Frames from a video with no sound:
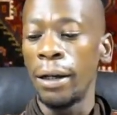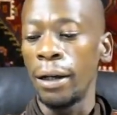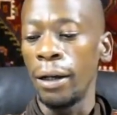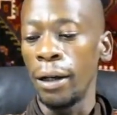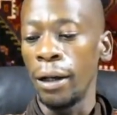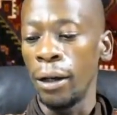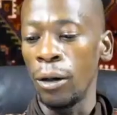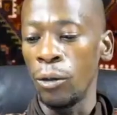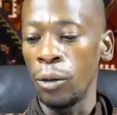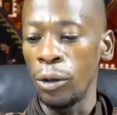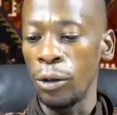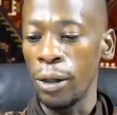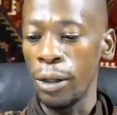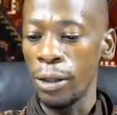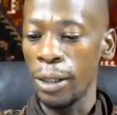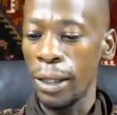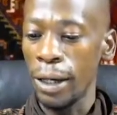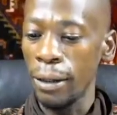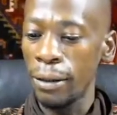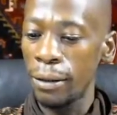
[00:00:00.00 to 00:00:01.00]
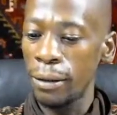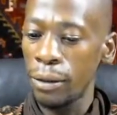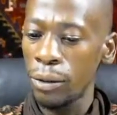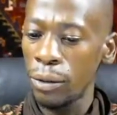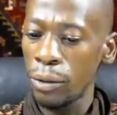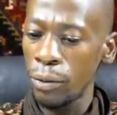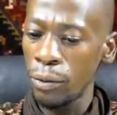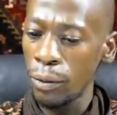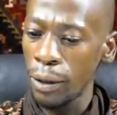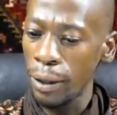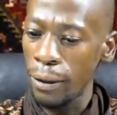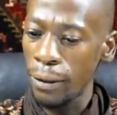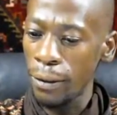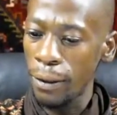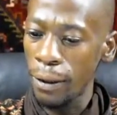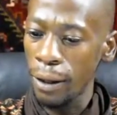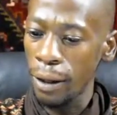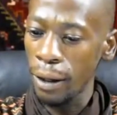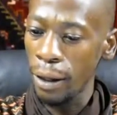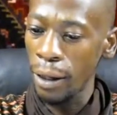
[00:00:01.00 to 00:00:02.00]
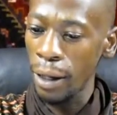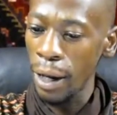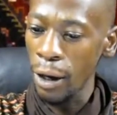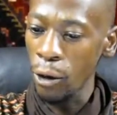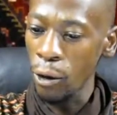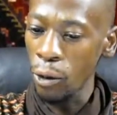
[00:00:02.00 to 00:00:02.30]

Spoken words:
We're going to start with a